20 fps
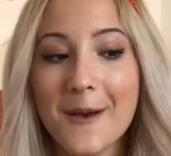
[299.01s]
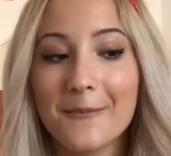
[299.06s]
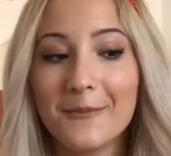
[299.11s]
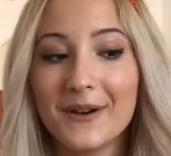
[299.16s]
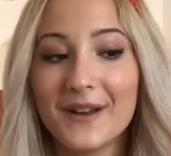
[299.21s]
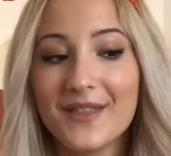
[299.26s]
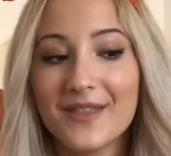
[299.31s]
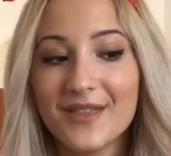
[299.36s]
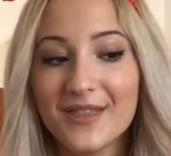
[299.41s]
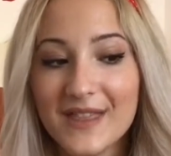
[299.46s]

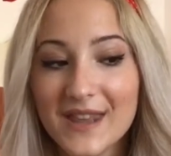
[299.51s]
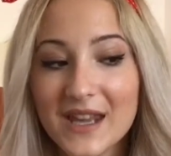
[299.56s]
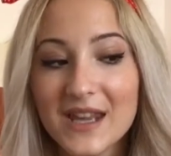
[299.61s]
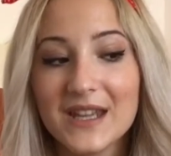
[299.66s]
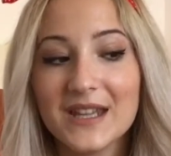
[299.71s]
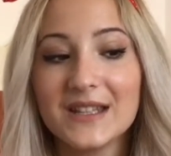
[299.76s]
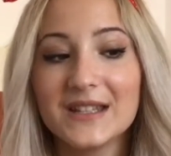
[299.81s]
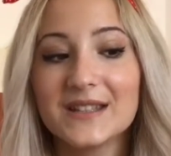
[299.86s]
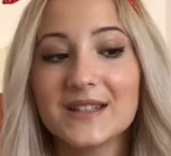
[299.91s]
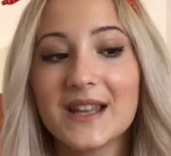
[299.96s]
but
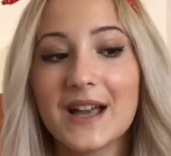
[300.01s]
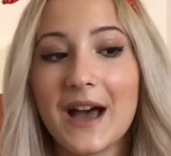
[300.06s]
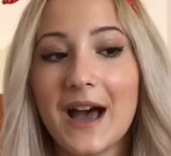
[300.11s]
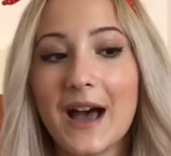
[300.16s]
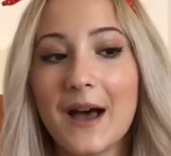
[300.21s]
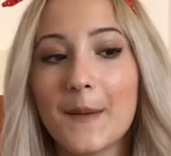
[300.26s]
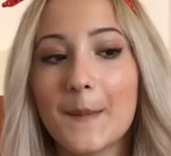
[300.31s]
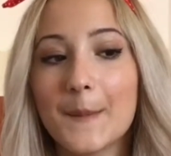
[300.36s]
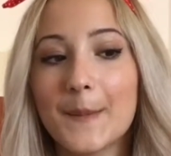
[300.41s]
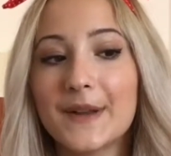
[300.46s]
this
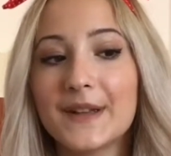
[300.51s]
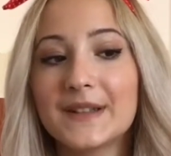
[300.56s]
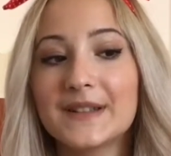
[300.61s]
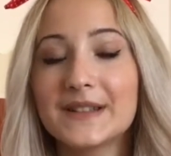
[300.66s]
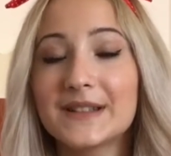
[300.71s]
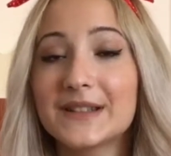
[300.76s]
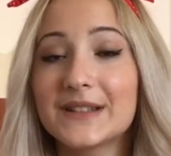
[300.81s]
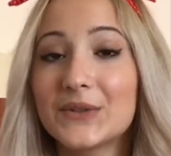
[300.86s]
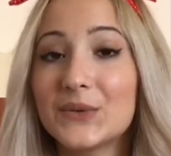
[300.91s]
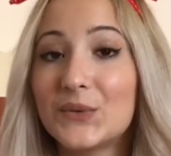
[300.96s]

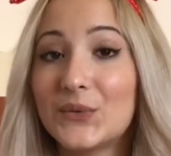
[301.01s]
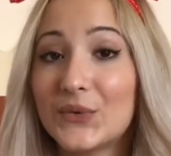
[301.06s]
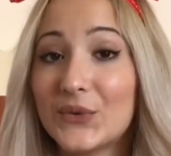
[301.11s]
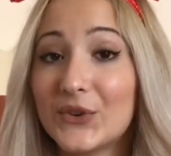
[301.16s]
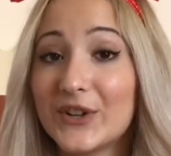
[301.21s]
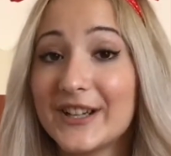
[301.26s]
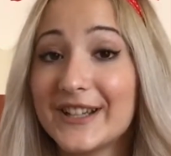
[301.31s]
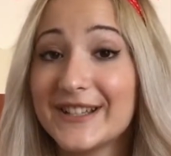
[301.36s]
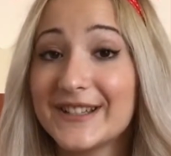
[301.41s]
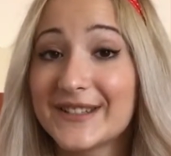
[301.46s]
happens
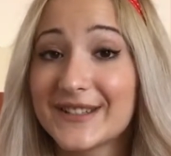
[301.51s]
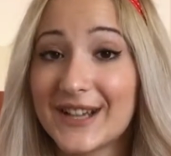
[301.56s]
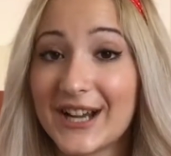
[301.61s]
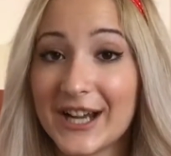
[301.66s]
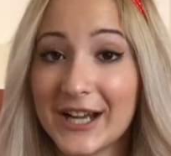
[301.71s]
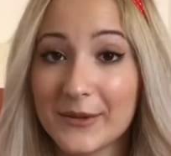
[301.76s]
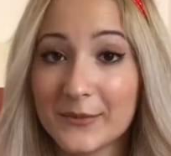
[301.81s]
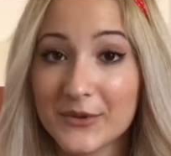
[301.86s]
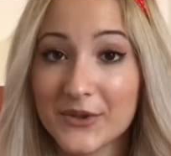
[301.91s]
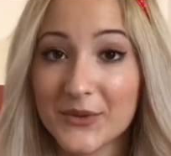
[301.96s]
3
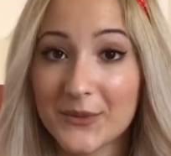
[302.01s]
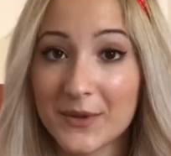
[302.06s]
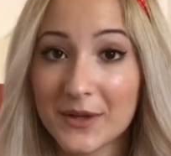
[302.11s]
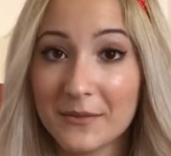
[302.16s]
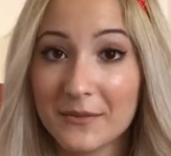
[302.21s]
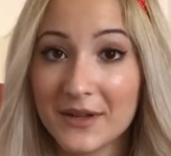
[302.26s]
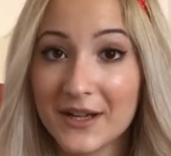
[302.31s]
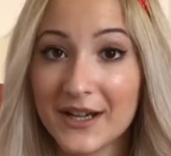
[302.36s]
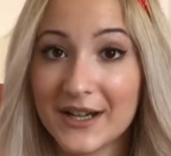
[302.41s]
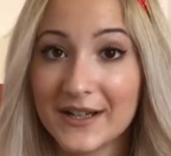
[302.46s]
times to
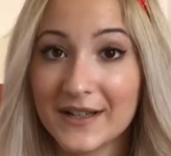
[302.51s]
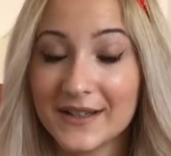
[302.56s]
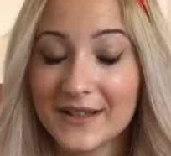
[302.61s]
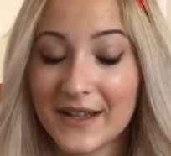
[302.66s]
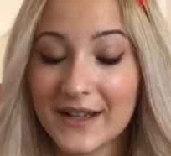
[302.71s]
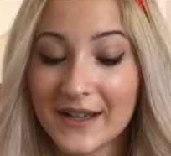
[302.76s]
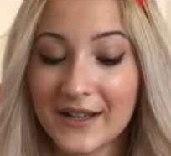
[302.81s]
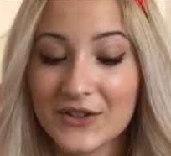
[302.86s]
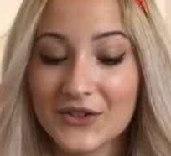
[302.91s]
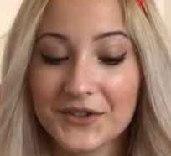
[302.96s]
me because
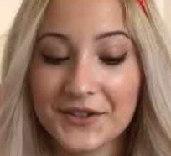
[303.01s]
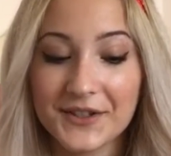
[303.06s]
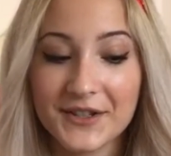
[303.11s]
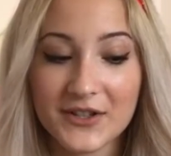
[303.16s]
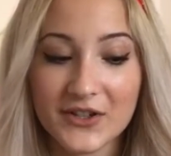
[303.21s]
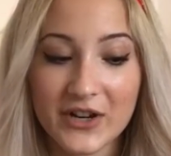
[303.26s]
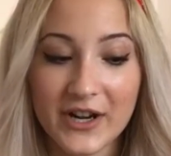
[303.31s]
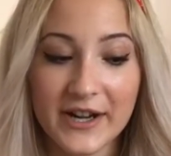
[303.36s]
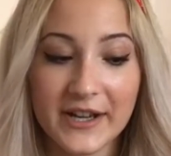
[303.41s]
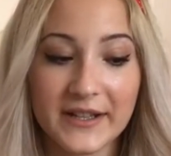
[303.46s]
I actually
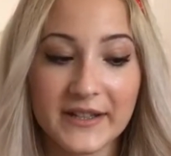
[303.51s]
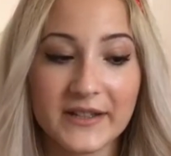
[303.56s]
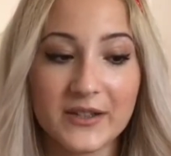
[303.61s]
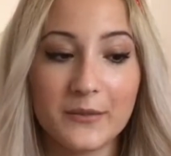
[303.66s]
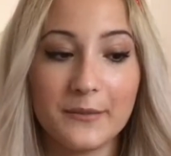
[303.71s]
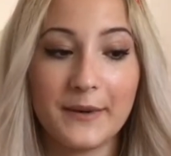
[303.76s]
tried to